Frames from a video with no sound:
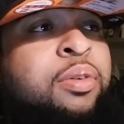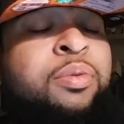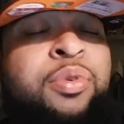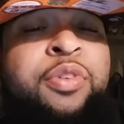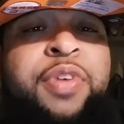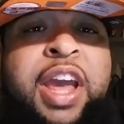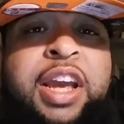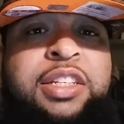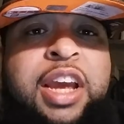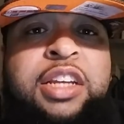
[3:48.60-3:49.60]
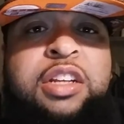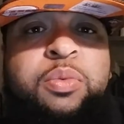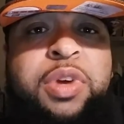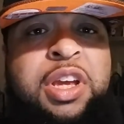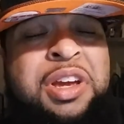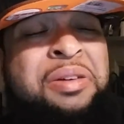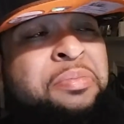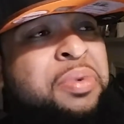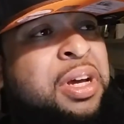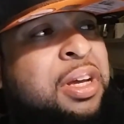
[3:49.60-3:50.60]
I don't know if age catching up with
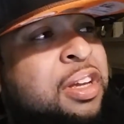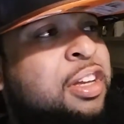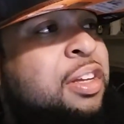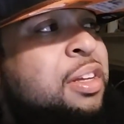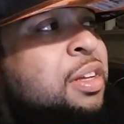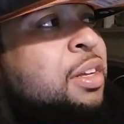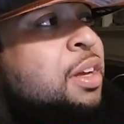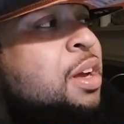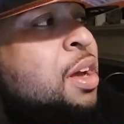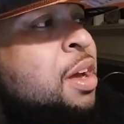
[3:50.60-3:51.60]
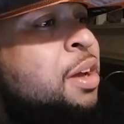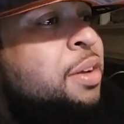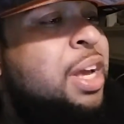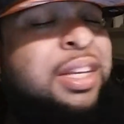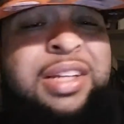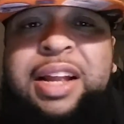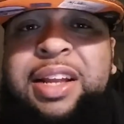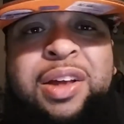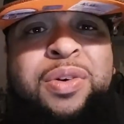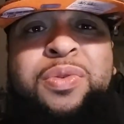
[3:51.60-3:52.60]
him, but and he's not
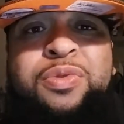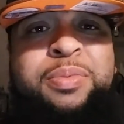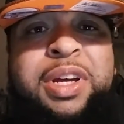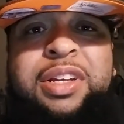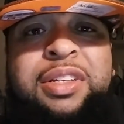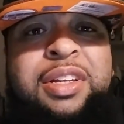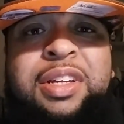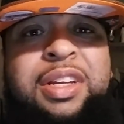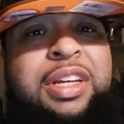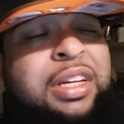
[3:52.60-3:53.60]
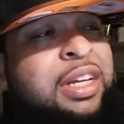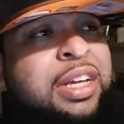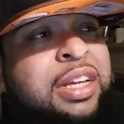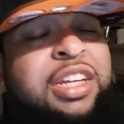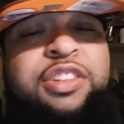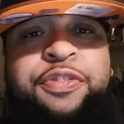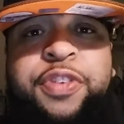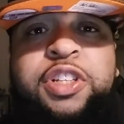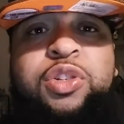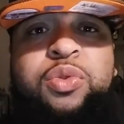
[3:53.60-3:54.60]
that old, but he's a
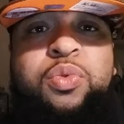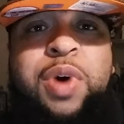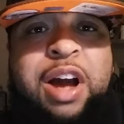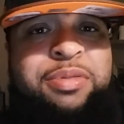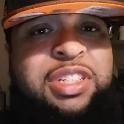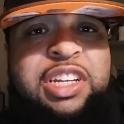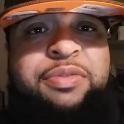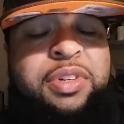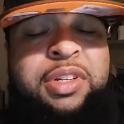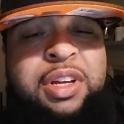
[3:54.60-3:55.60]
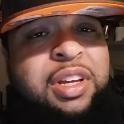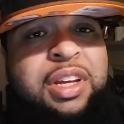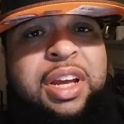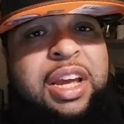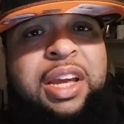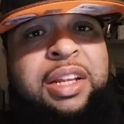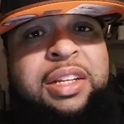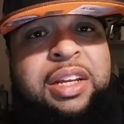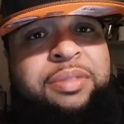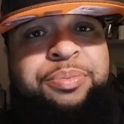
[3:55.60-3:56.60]
physical wide receiver.
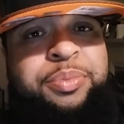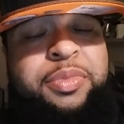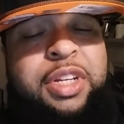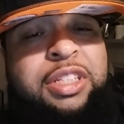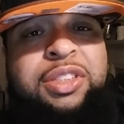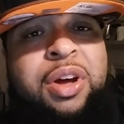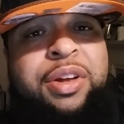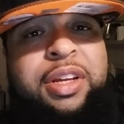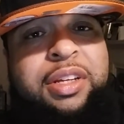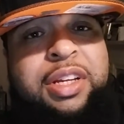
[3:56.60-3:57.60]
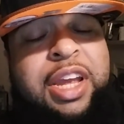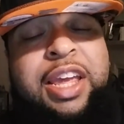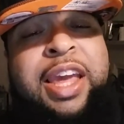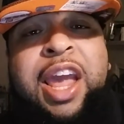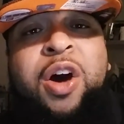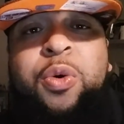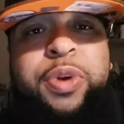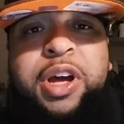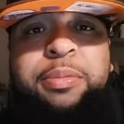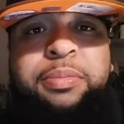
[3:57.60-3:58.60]
And it's starting, he can't
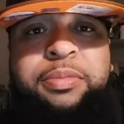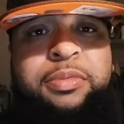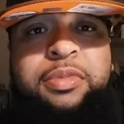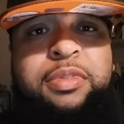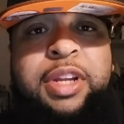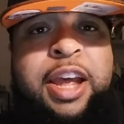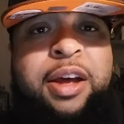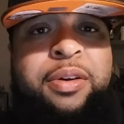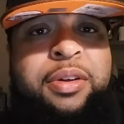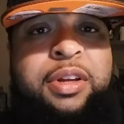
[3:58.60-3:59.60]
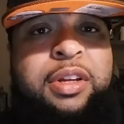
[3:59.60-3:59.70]
hold up now.